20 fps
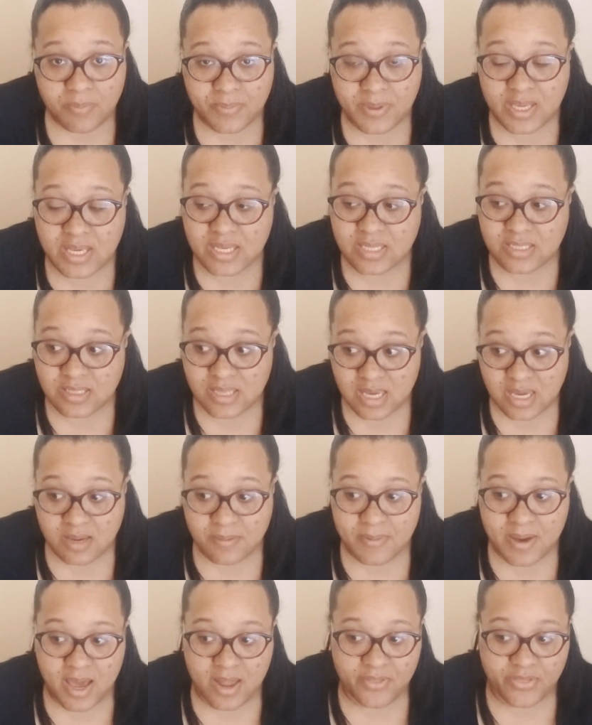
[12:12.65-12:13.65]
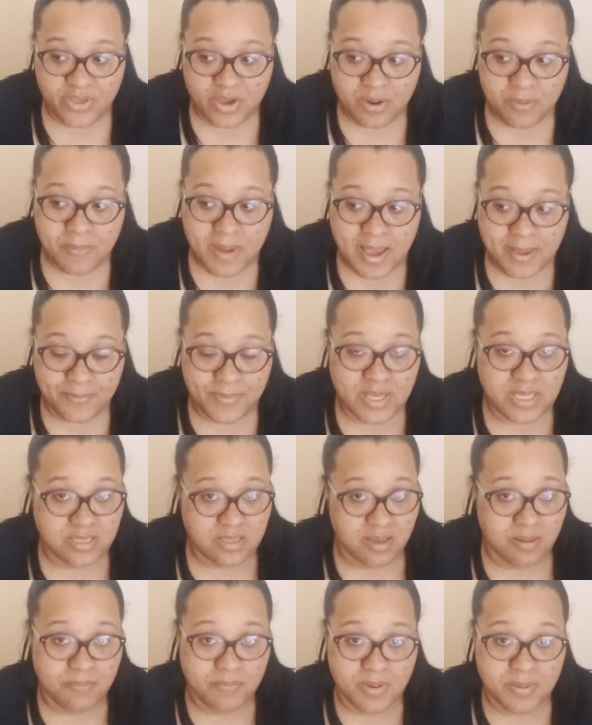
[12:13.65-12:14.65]
Because think about it, there might be
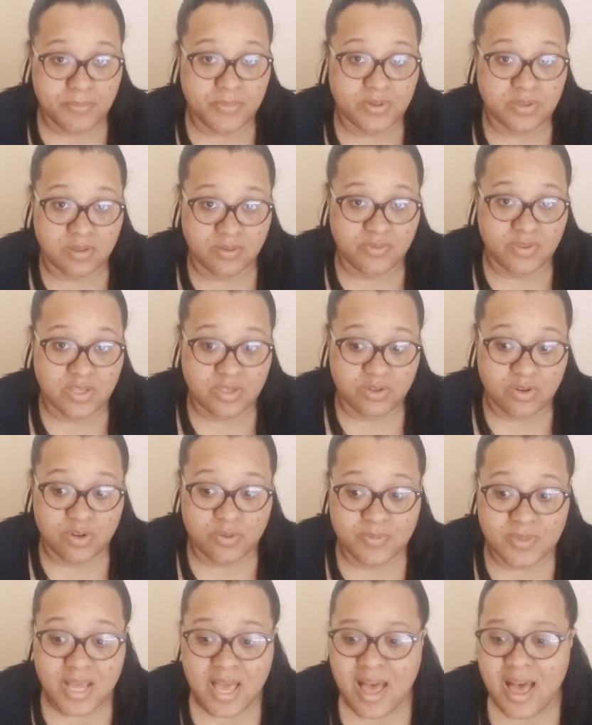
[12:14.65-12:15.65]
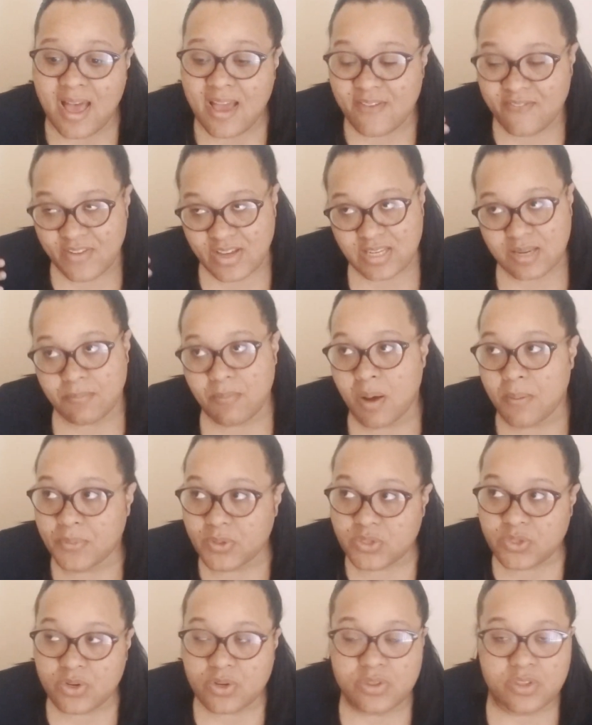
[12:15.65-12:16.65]
some members of these groups, in fact I'm
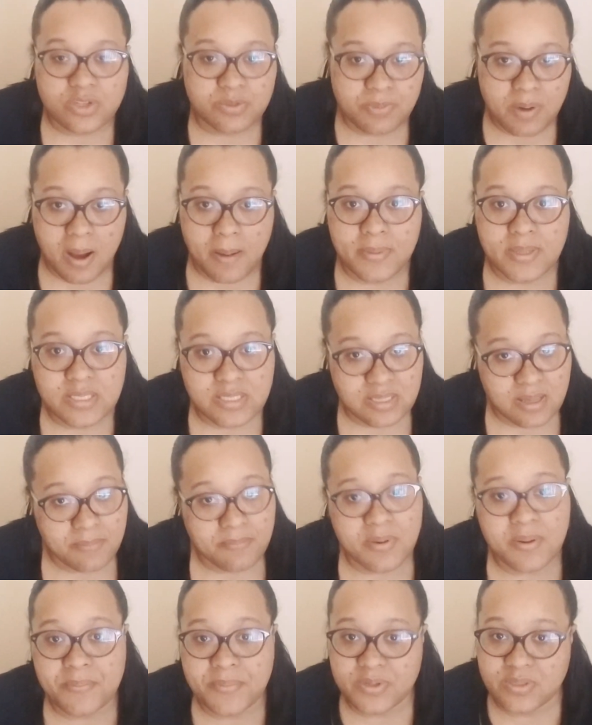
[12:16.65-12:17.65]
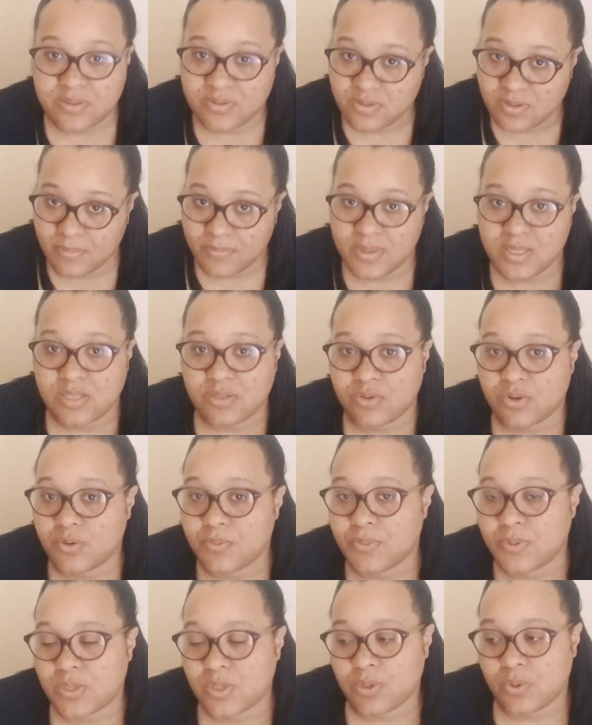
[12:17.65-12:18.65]
almost certain there's probably some members of some of these
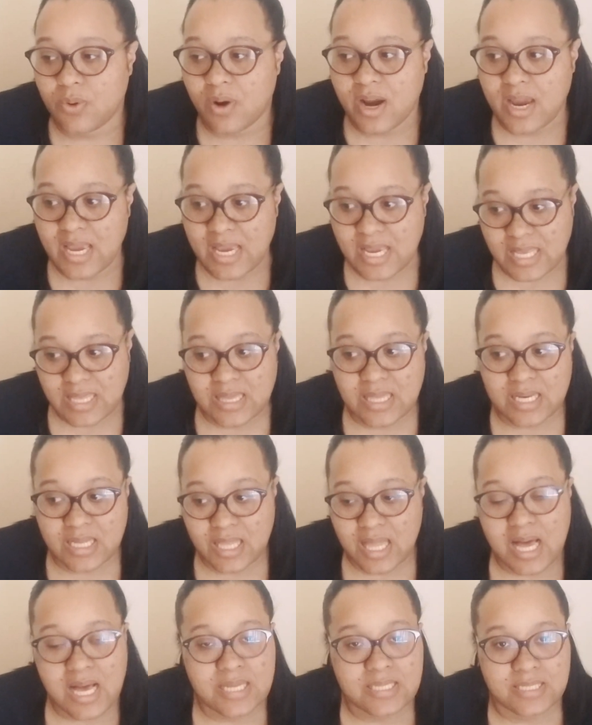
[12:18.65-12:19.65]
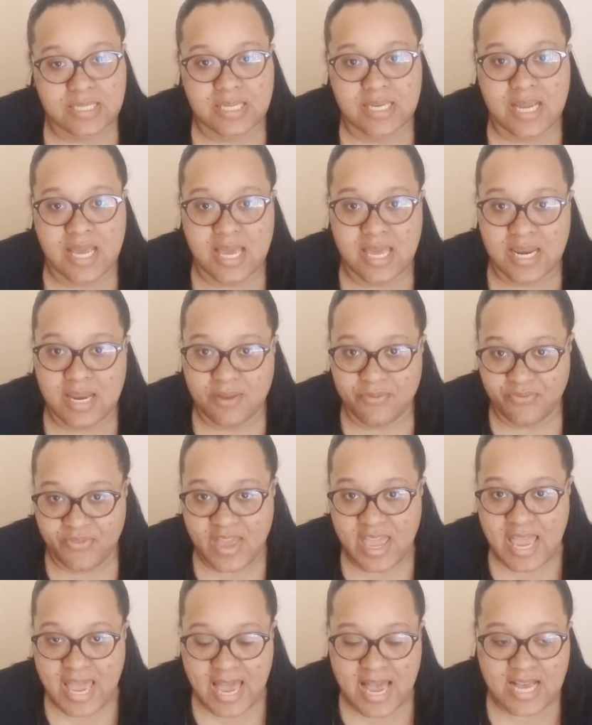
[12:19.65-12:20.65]
groups who are in the closet, and if
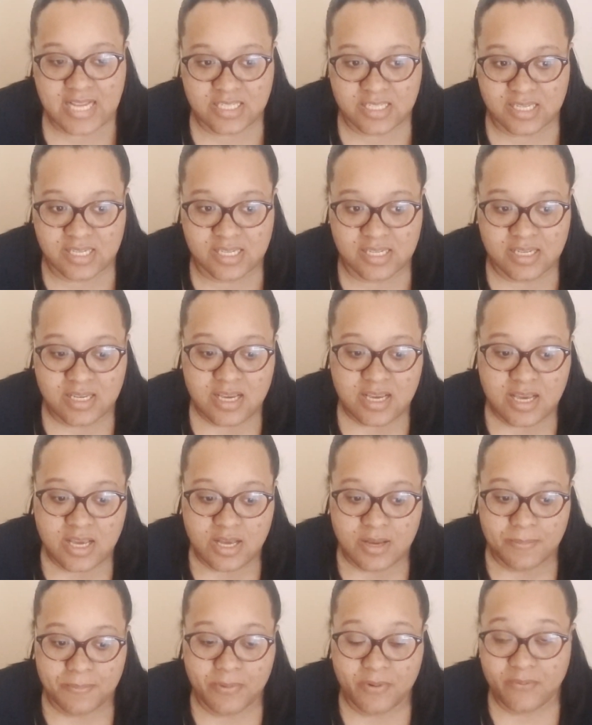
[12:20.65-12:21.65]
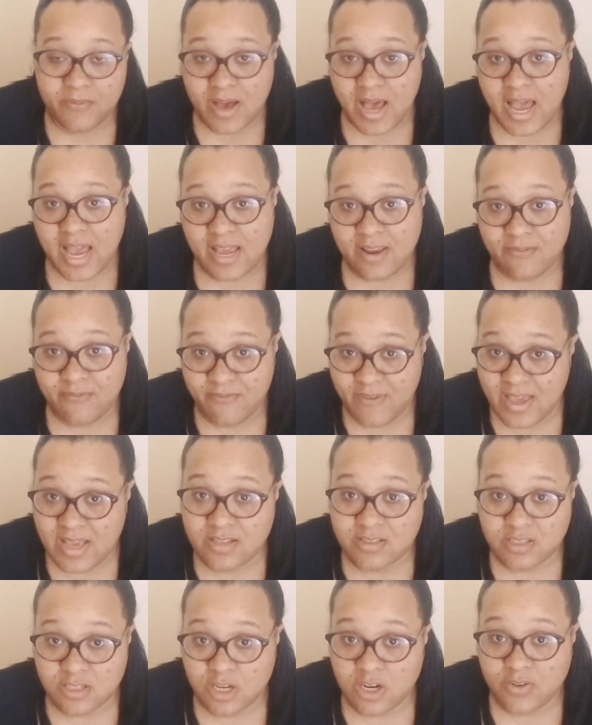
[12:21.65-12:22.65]
they had to provide
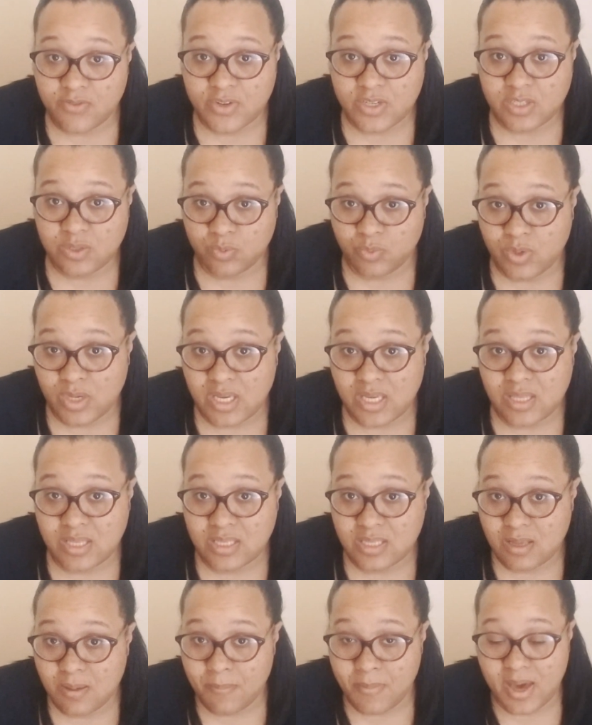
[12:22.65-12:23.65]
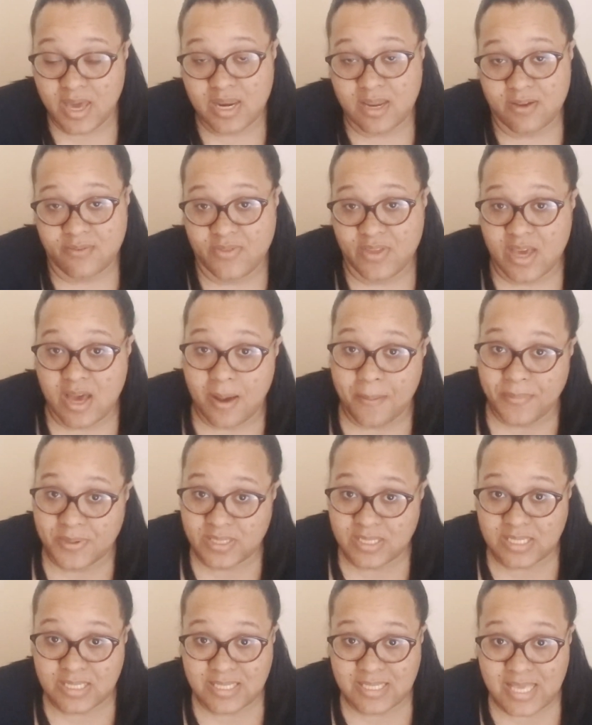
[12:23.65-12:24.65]
fan service with somebody of the
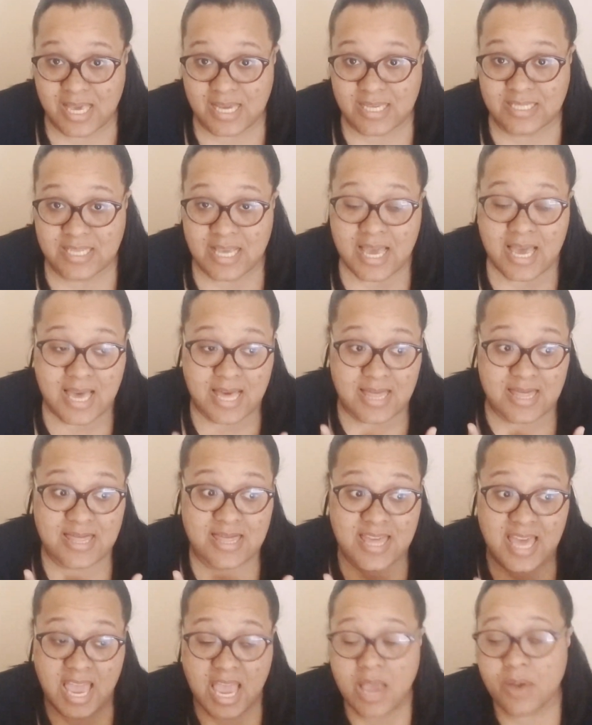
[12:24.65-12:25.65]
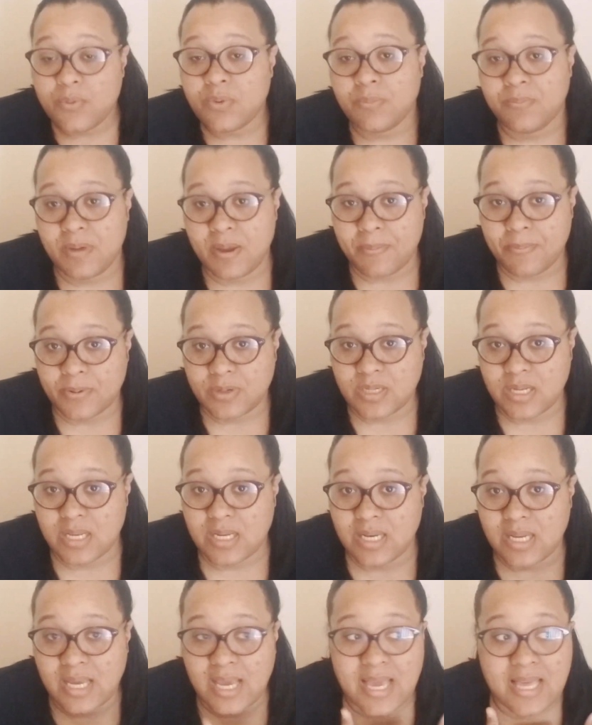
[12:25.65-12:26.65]
opposite sex, they would be
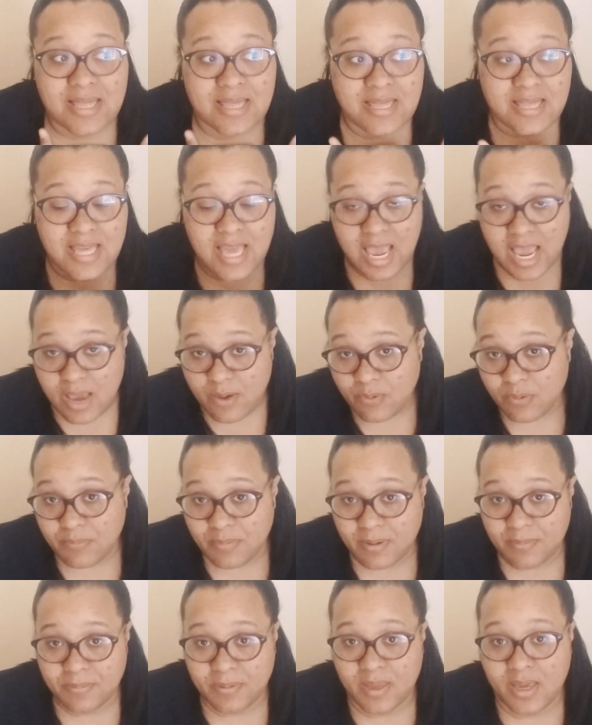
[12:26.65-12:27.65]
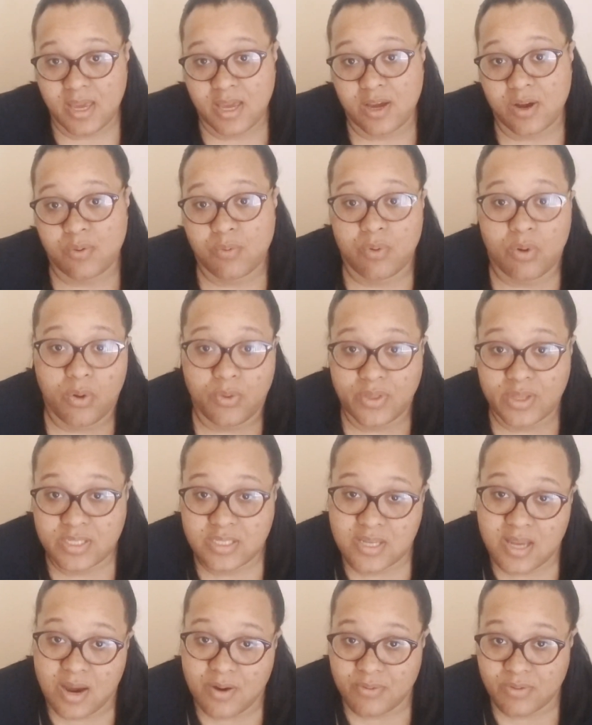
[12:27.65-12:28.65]
pretending and they would be playing a role
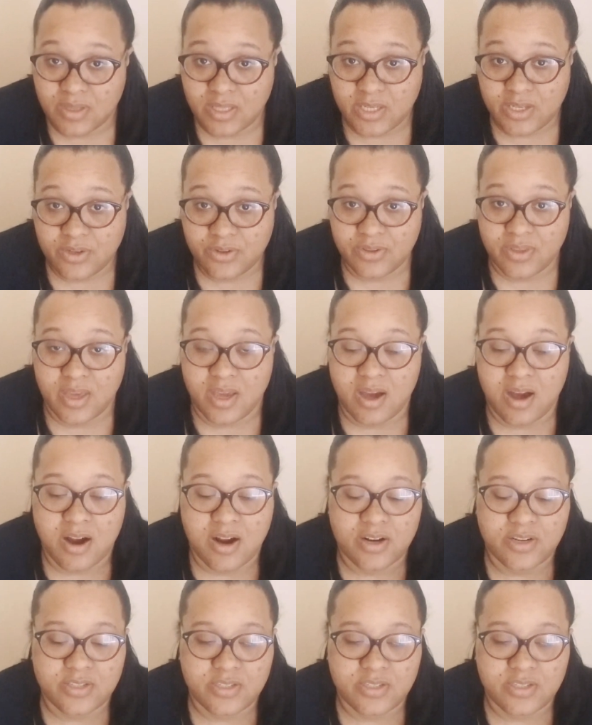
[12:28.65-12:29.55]
that's not really who they are.